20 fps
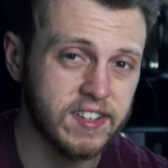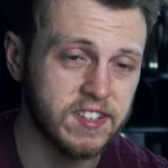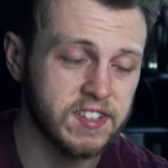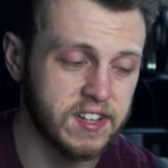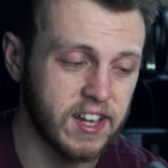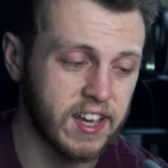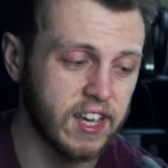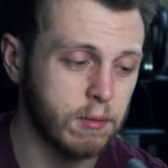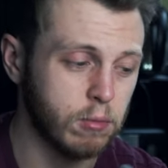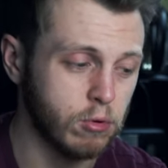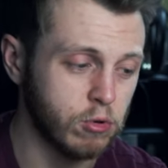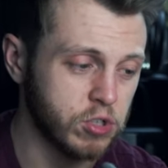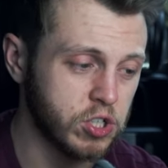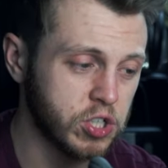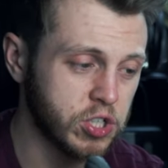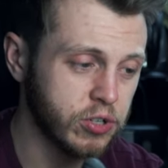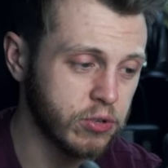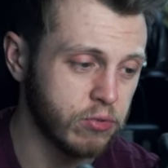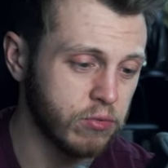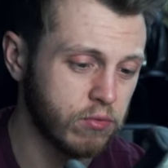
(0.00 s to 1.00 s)
stable
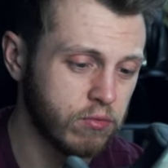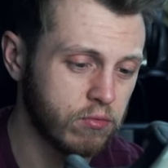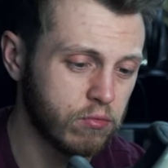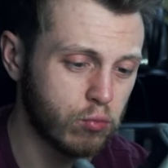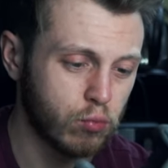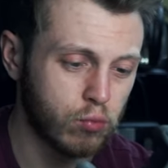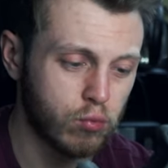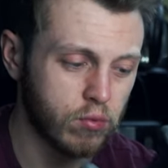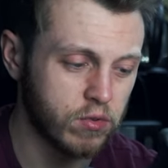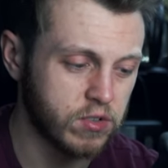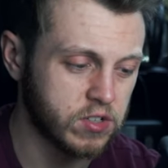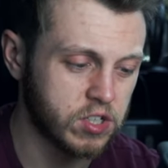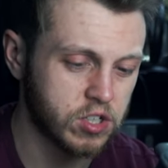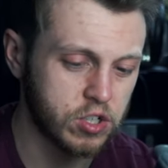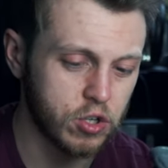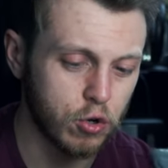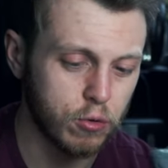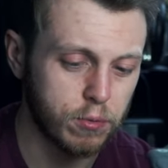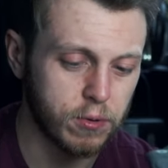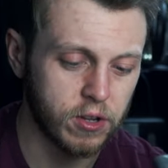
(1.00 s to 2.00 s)
shoe.
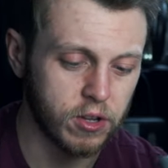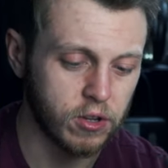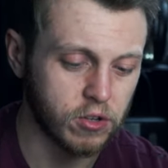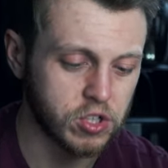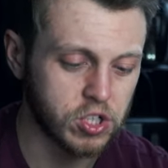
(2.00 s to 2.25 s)
Super, you're